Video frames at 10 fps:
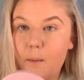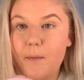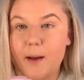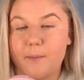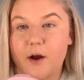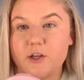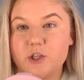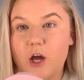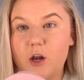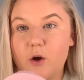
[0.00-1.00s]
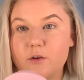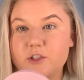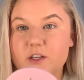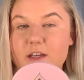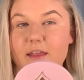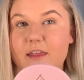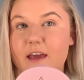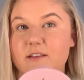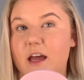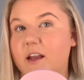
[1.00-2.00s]
my brush along just like
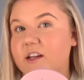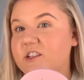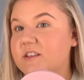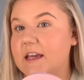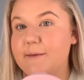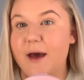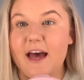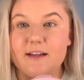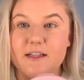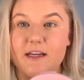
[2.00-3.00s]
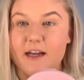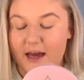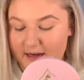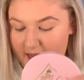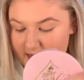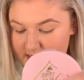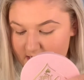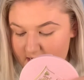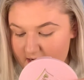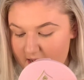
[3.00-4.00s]
this, and I just keep adding
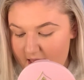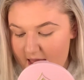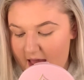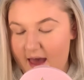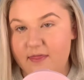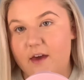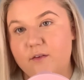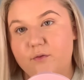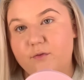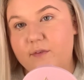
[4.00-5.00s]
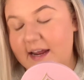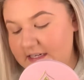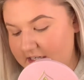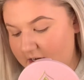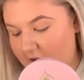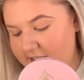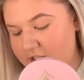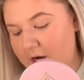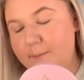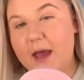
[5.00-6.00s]
and then fading. I
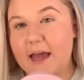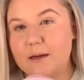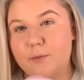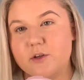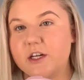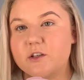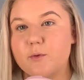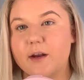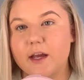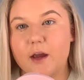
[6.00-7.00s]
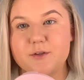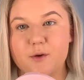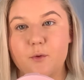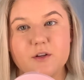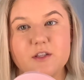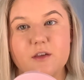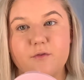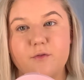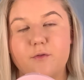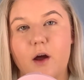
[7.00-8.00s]
don't put any product when I go towards the
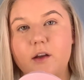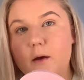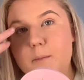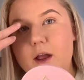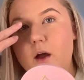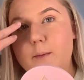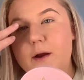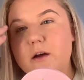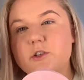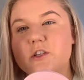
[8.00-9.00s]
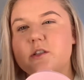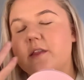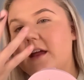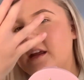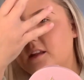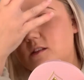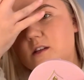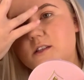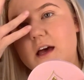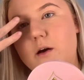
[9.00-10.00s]
front of my eyebrow, just so then it
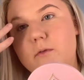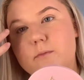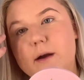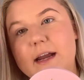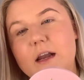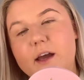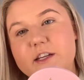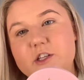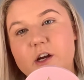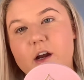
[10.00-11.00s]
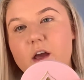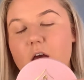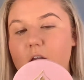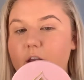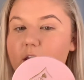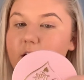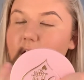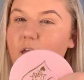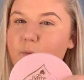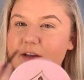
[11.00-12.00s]
does that ombre lighter look.
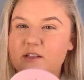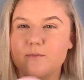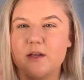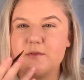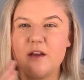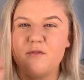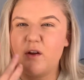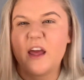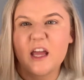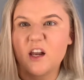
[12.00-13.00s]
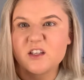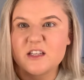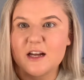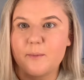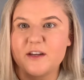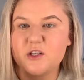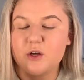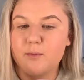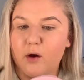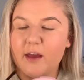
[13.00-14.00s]
Otherwise sometimes I feel like it looks a little bit too
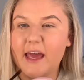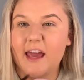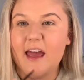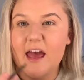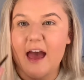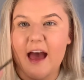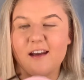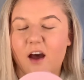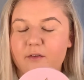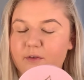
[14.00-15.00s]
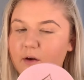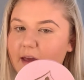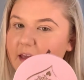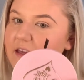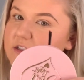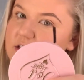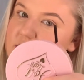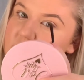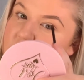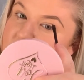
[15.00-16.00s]
blocky and I feel like it
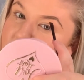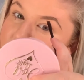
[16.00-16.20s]
doesn't suit